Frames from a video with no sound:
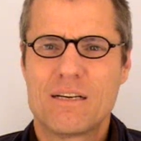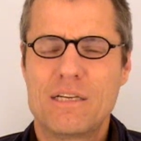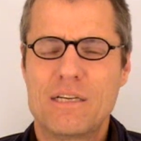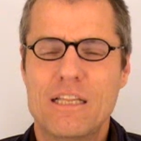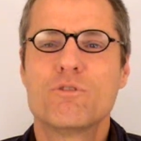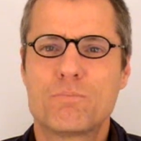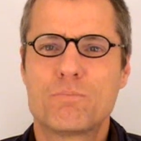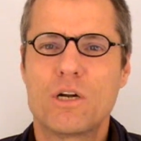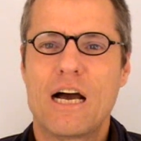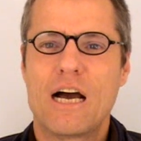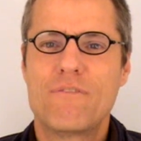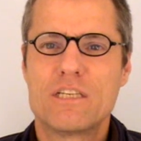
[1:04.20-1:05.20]
I mean, it was
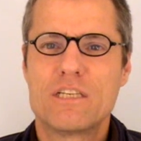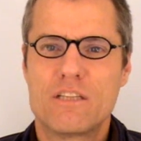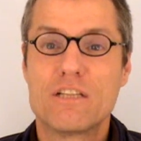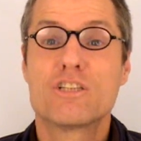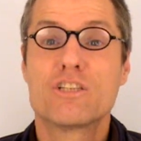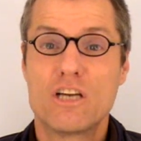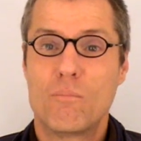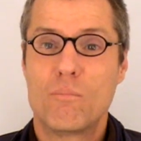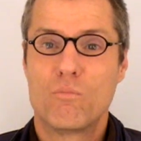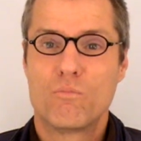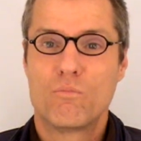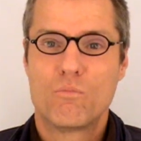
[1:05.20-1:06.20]
pretty obvious that
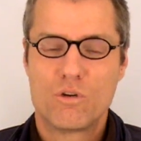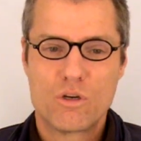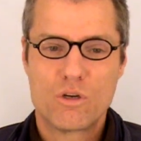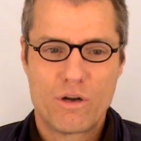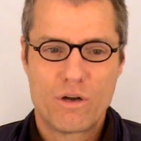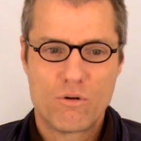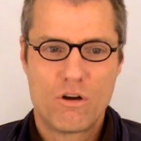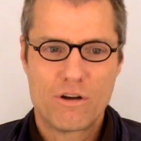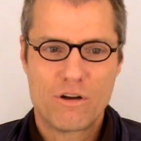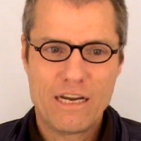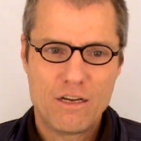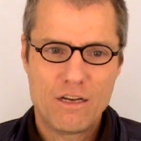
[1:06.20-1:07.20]
something was going
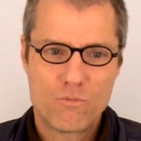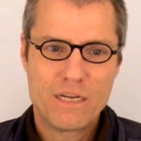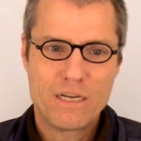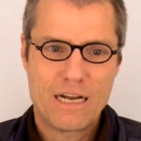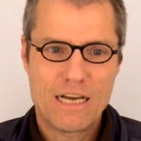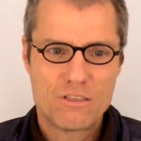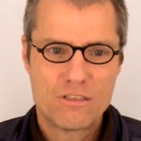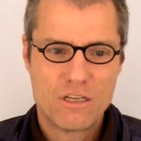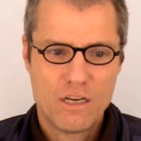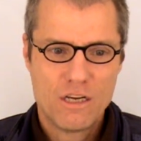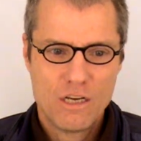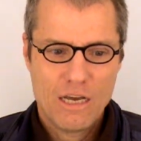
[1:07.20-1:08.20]
wrong. They didn't realize
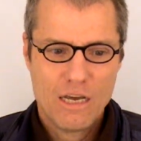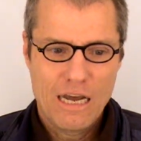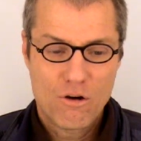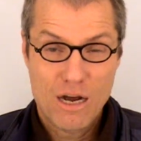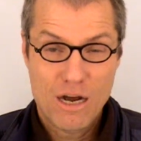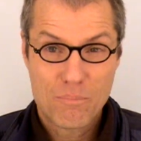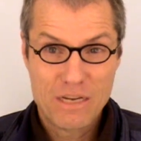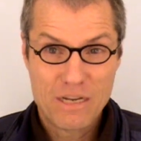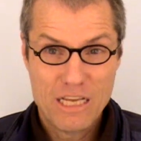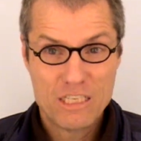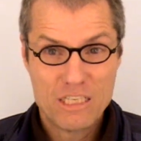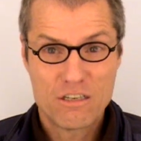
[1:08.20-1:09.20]
how
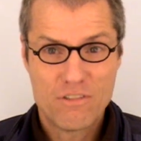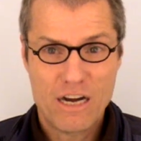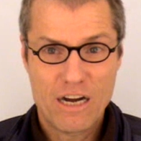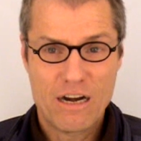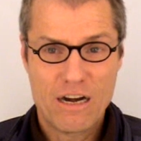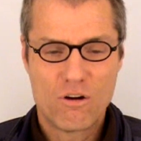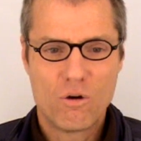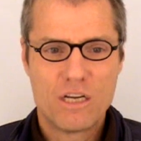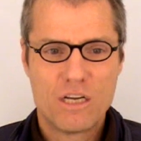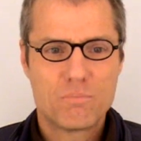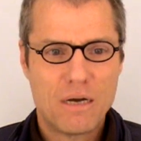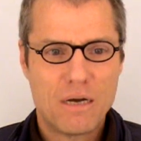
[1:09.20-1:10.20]
comprehensive their error
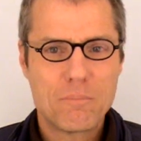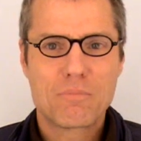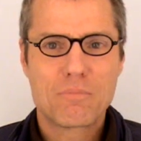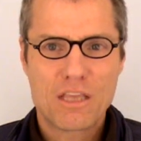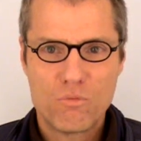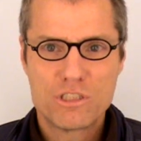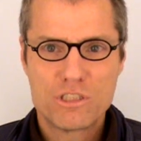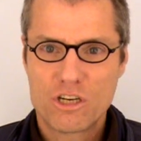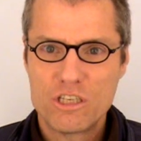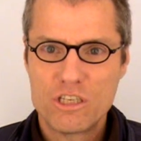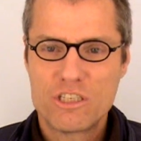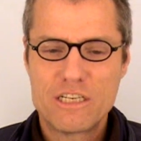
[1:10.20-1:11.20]
was, but it was a
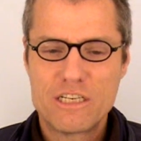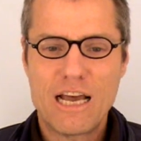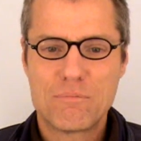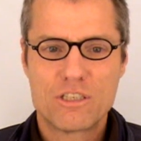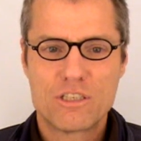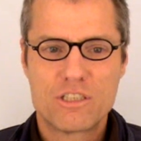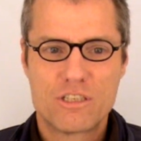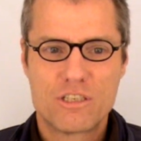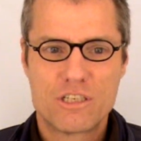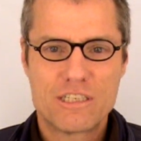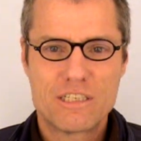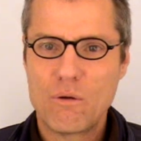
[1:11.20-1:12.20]
good step to
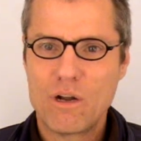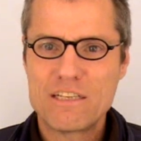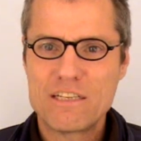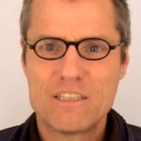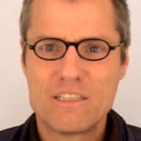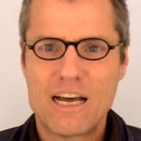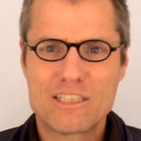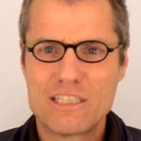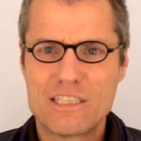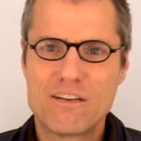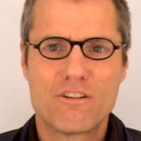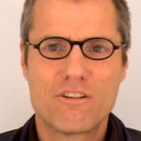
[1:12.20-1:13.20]
say, well, let's not
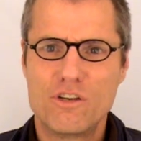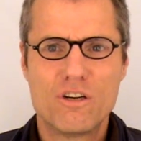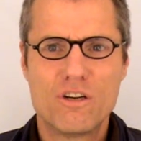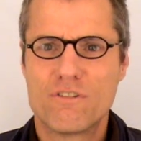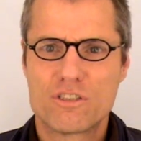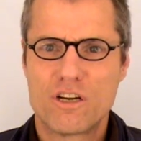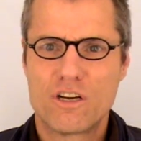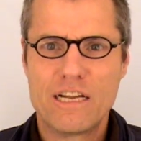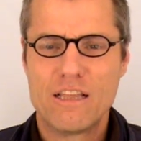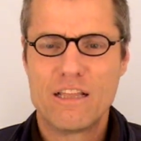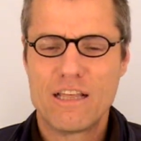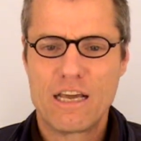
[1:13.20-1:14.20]
center the universe on
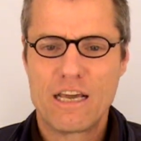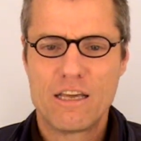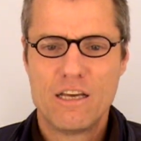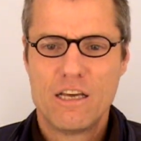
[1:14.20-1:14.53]
anything.